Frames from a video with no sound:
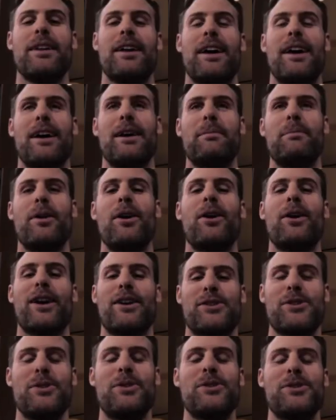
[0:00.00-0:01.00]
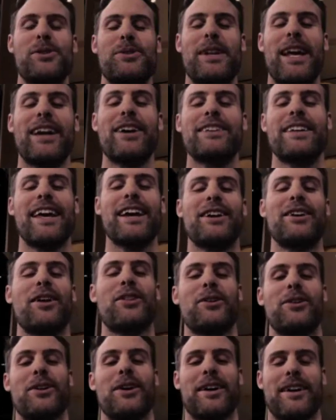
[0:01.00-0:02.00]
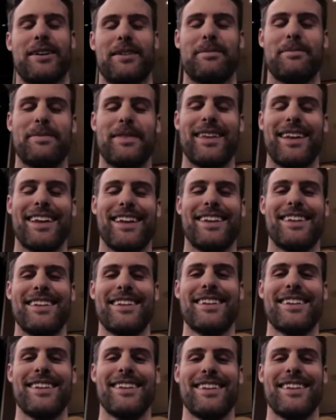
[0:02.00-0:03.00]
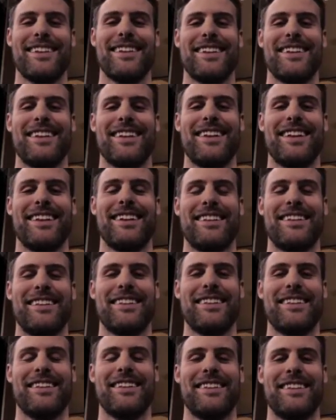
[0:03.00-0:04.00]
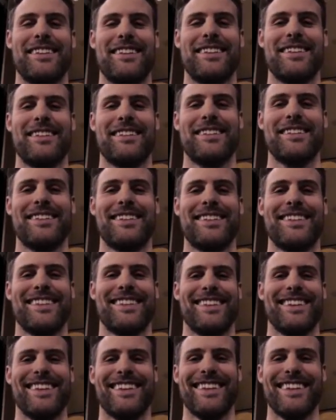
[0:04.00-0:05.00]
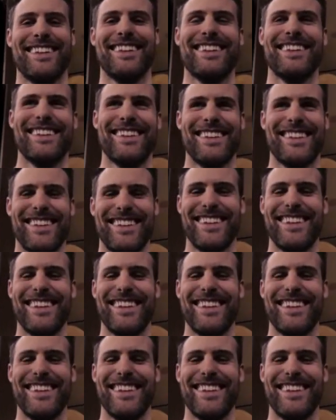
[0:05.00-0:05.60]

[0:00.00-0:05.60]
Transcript: Um, okay, so, so take, take another look. Ah, uh, that makes more sense. Ah,